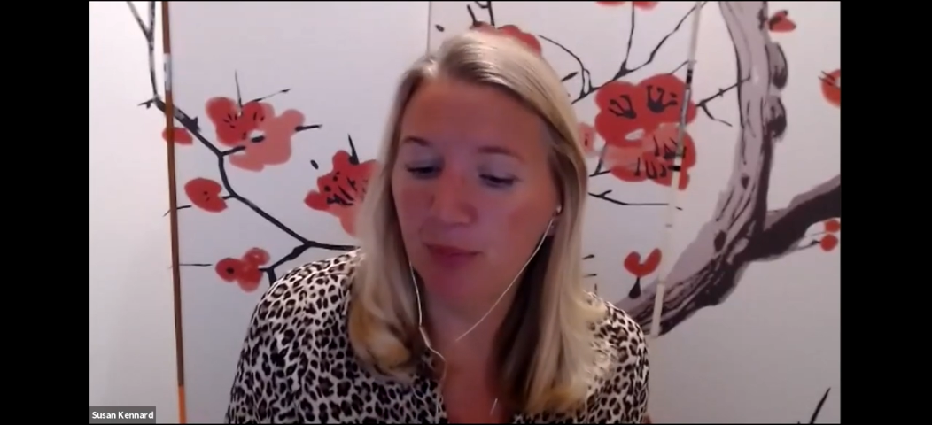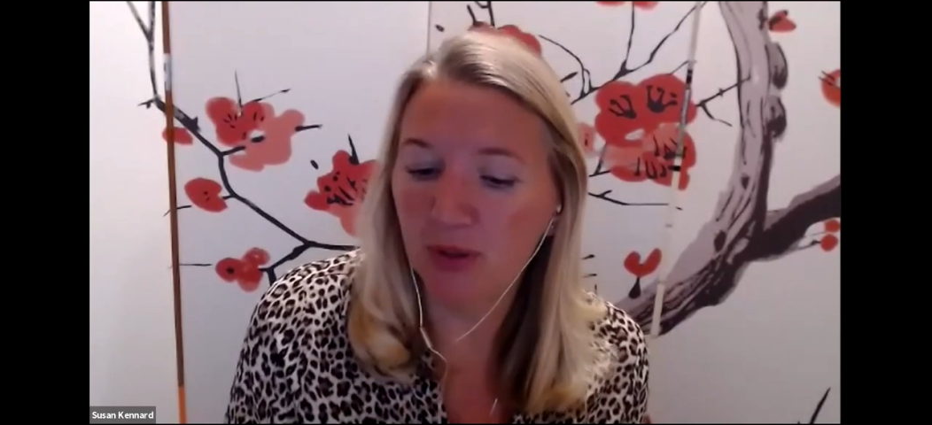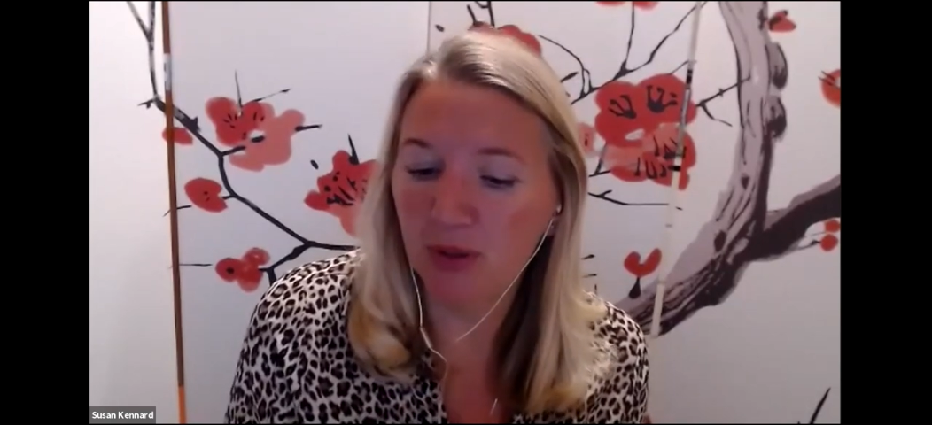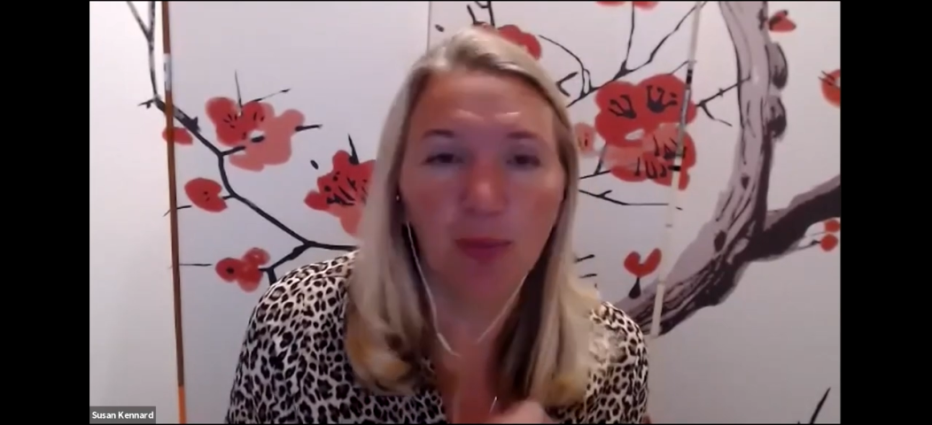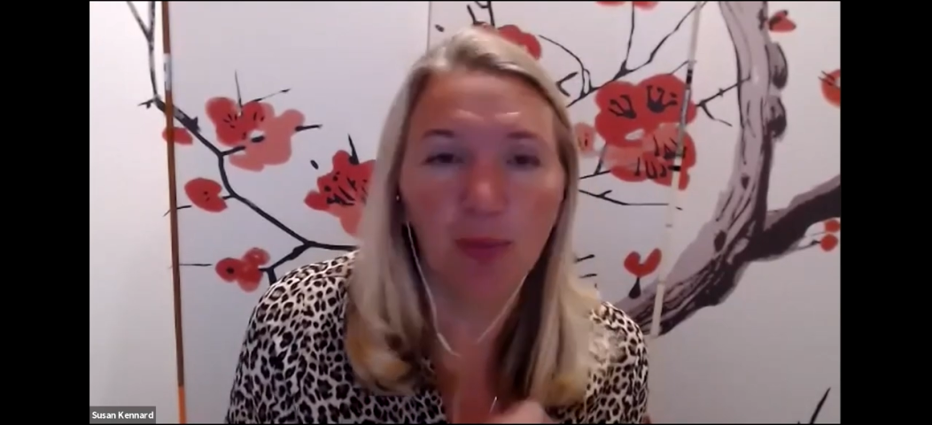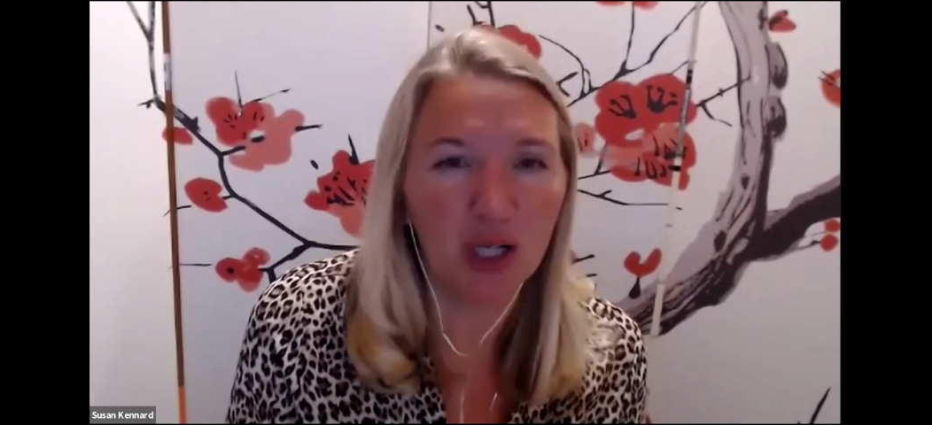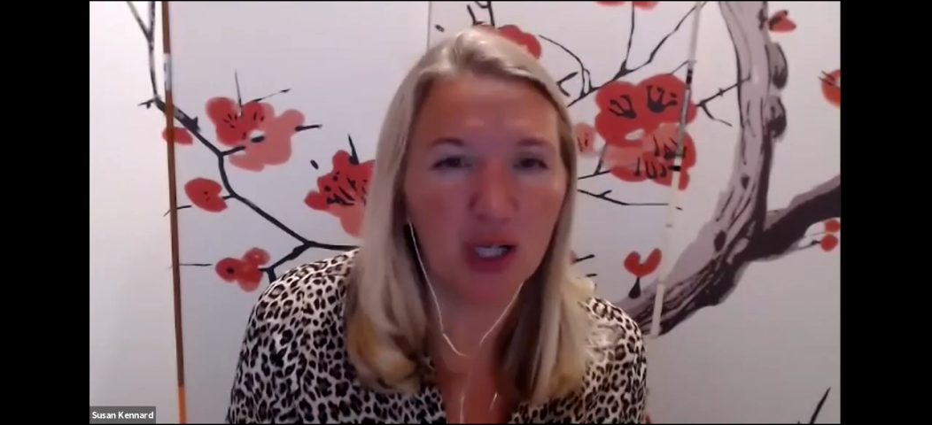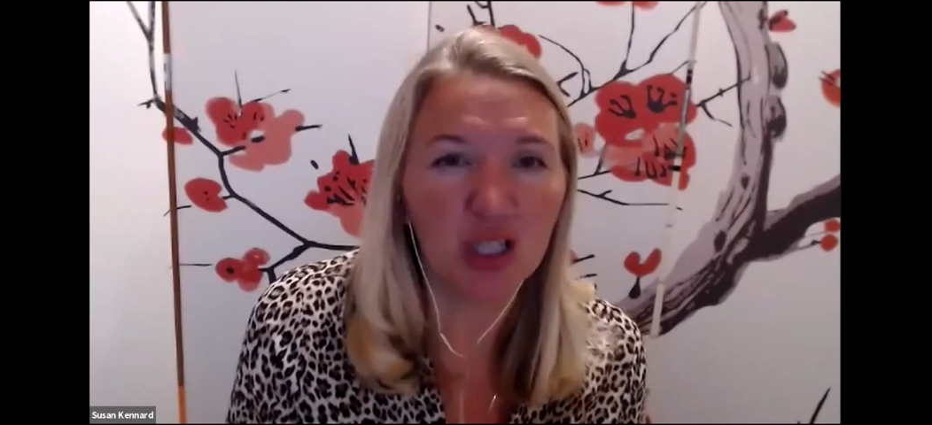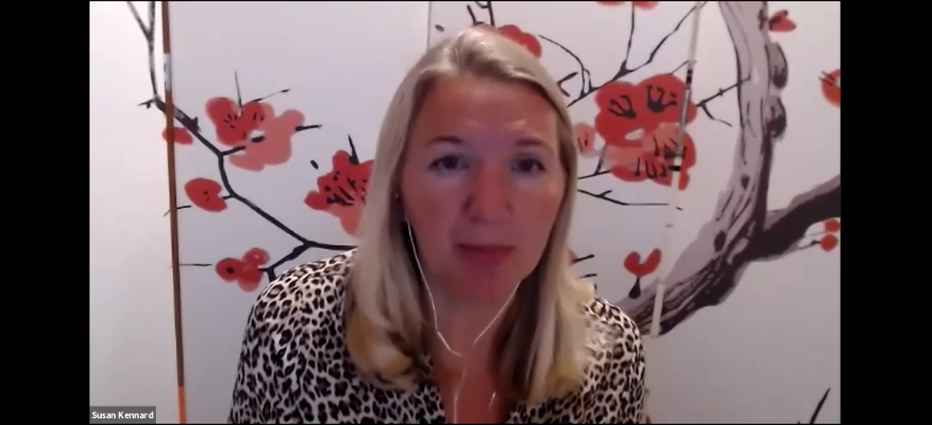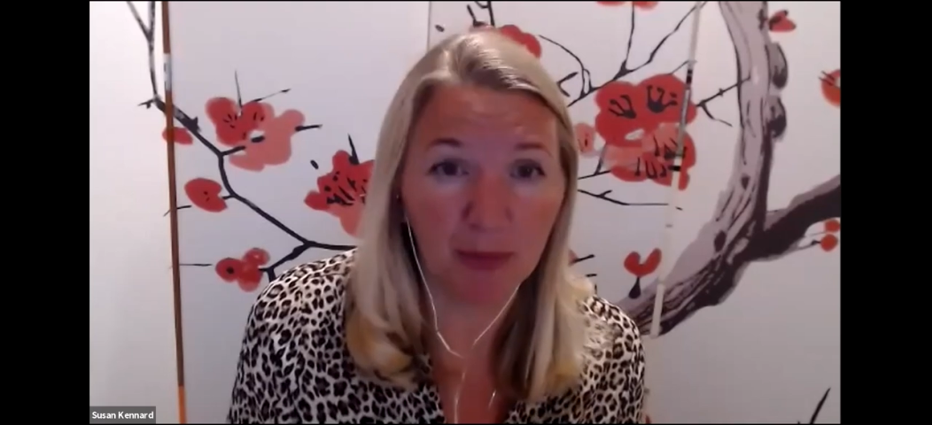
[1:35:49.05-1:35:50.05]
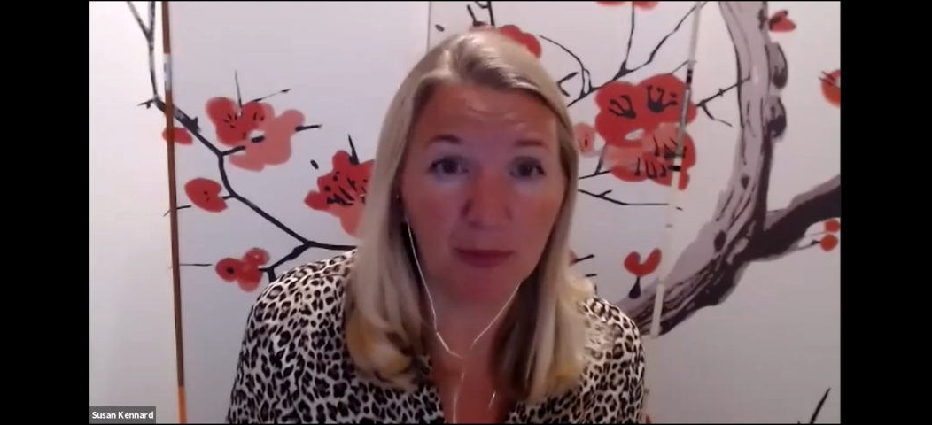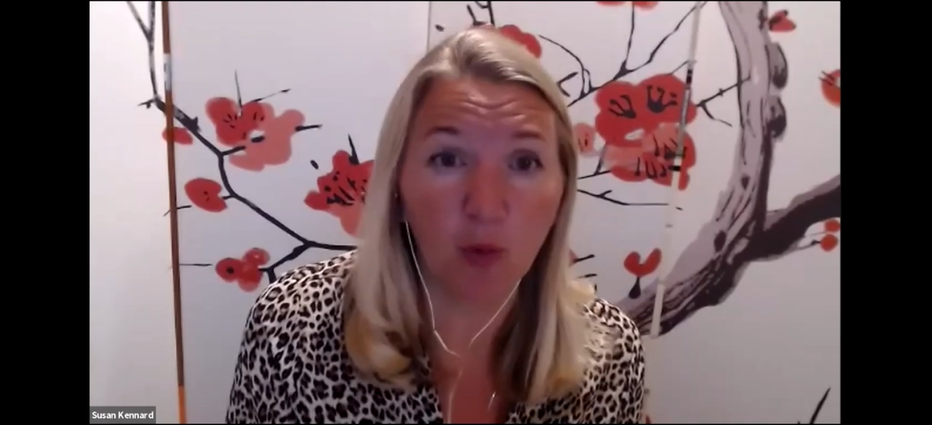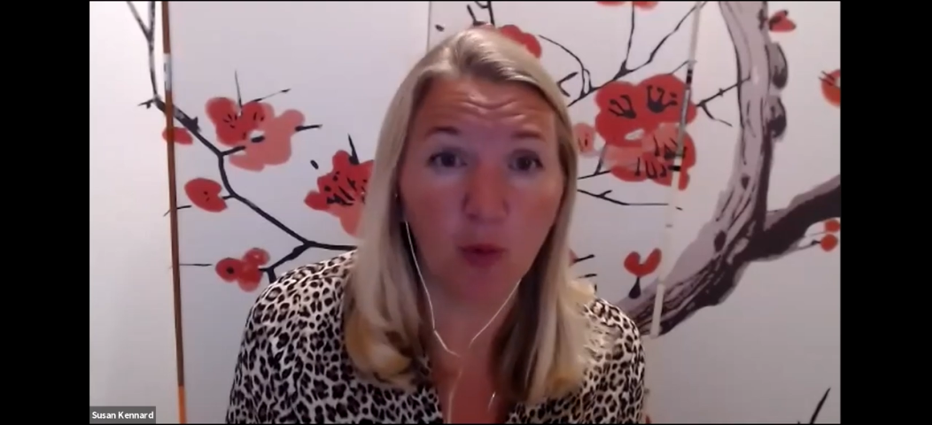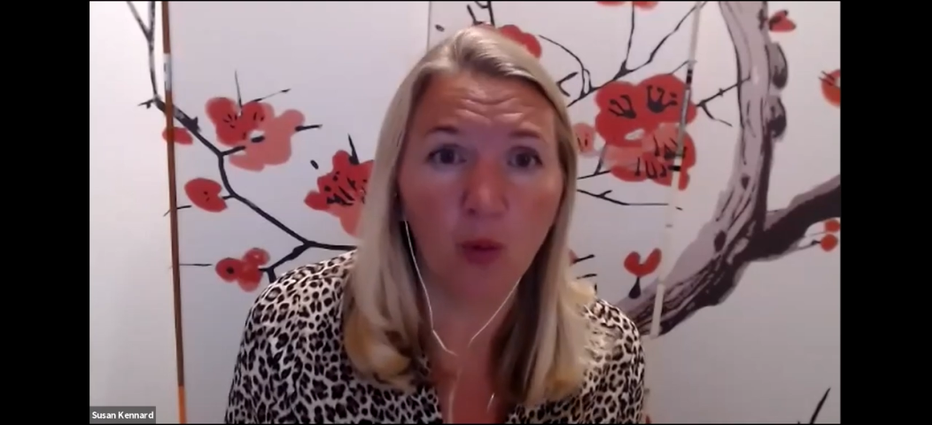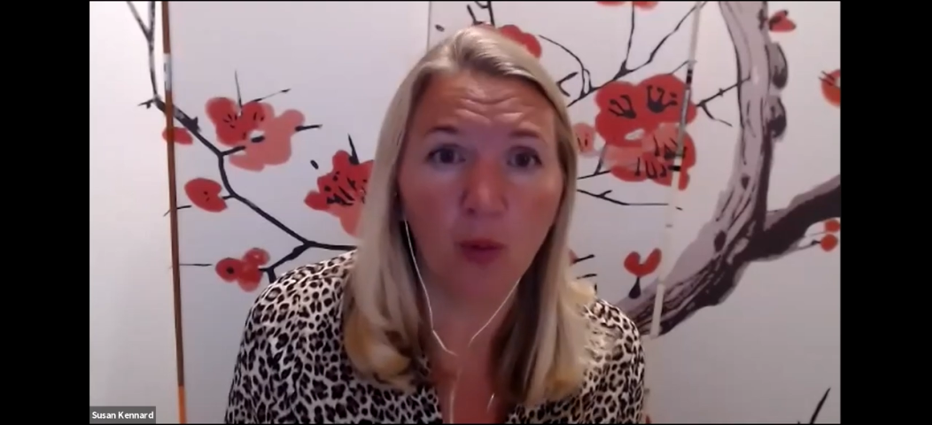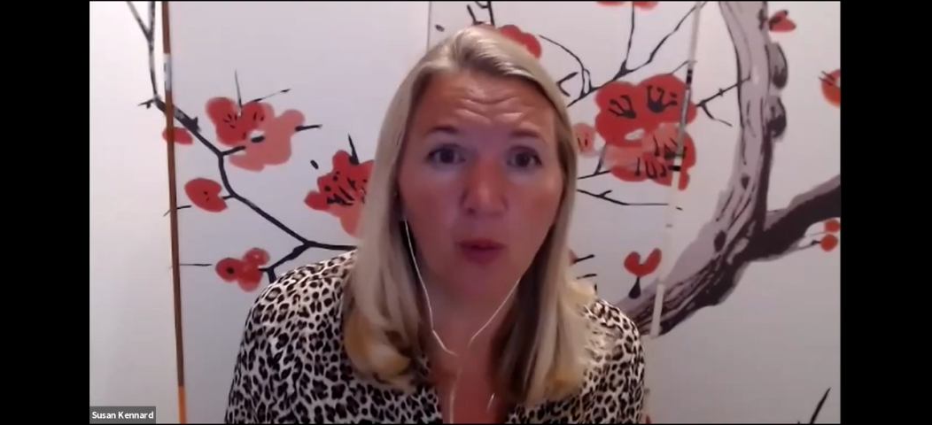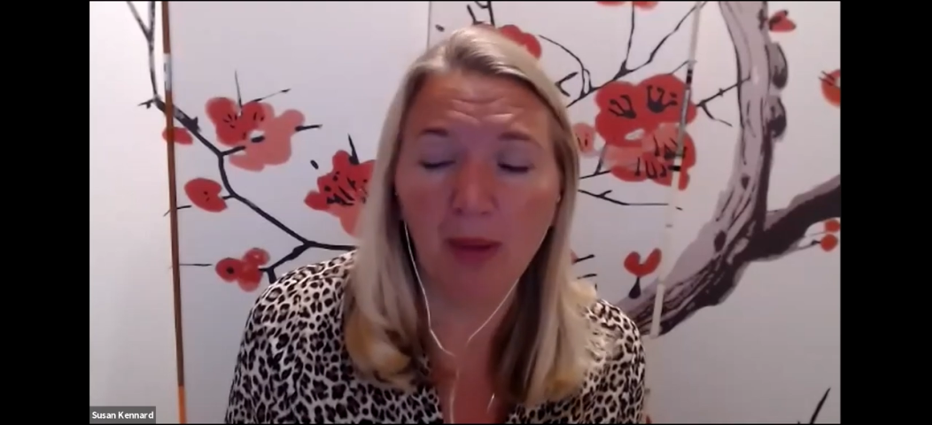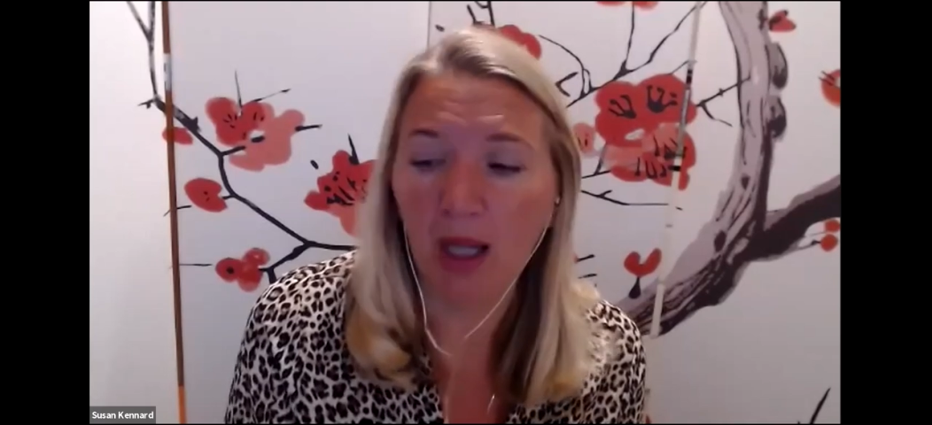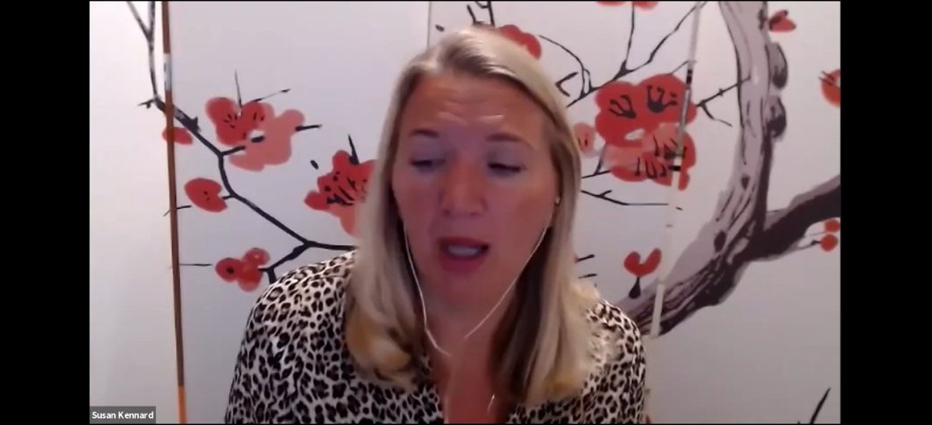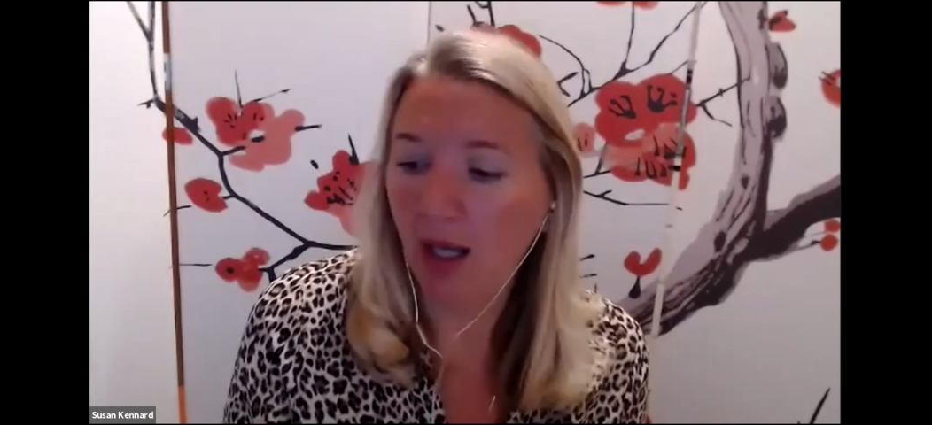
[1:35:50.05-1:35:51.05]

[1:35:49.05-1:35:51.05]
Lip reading: sort of pressure to perform,